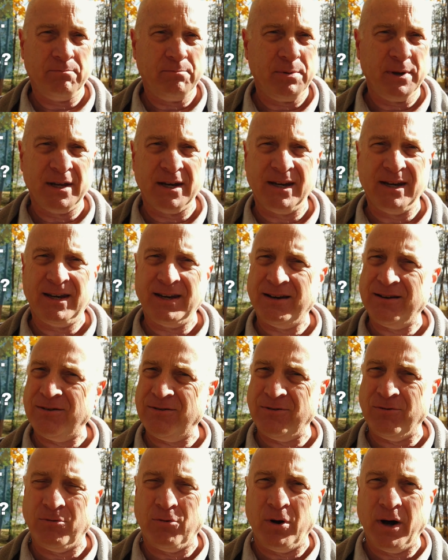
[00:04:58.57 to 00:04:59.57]
but
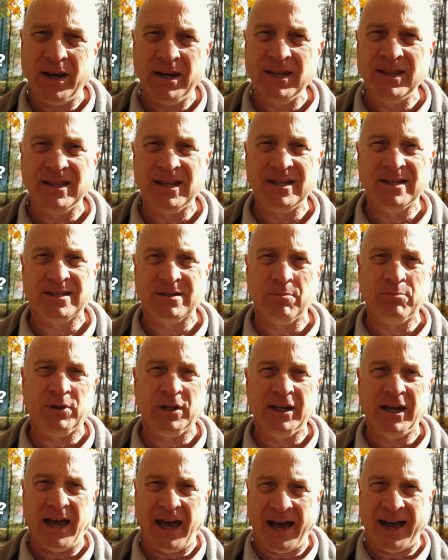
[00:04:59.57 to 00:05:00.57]
why didn't they
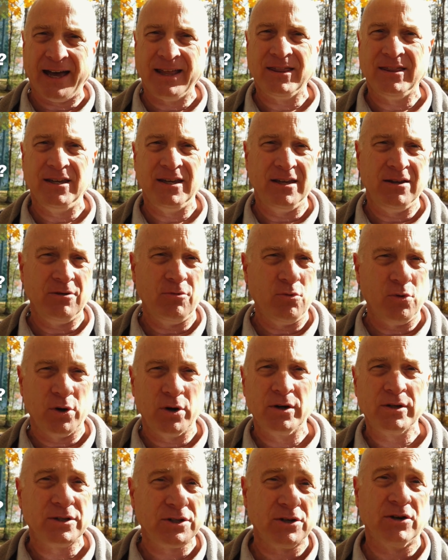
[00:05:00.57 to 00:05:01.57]
simply add the
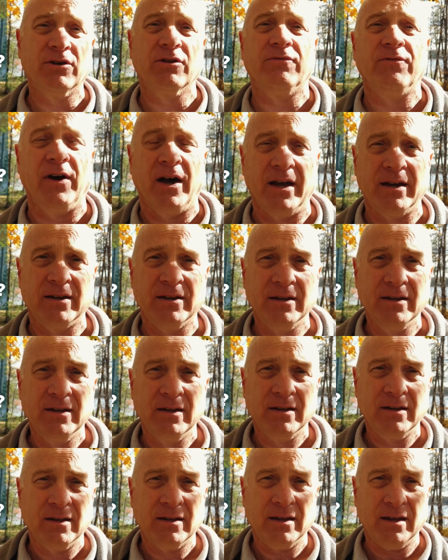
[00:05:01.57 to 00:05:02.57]
word certified
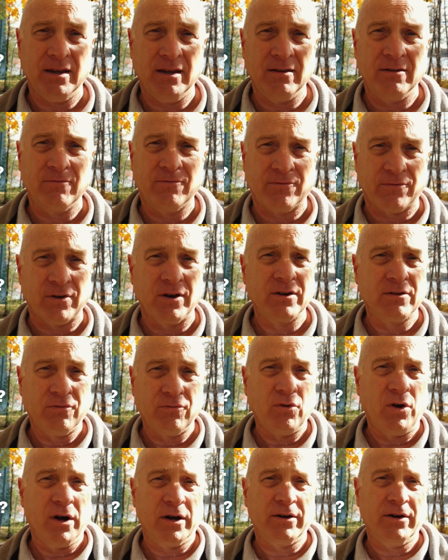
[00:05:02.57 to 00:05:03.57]
in front
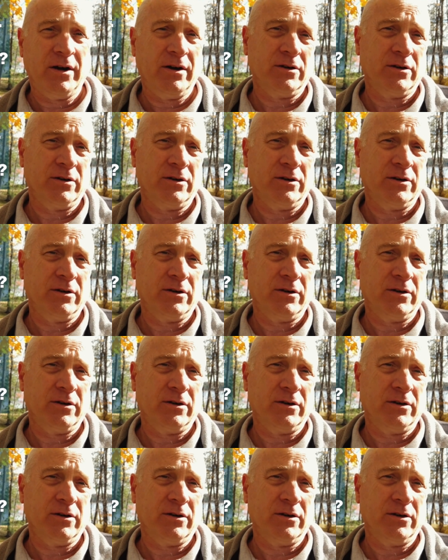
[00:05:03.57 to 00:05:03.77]
of water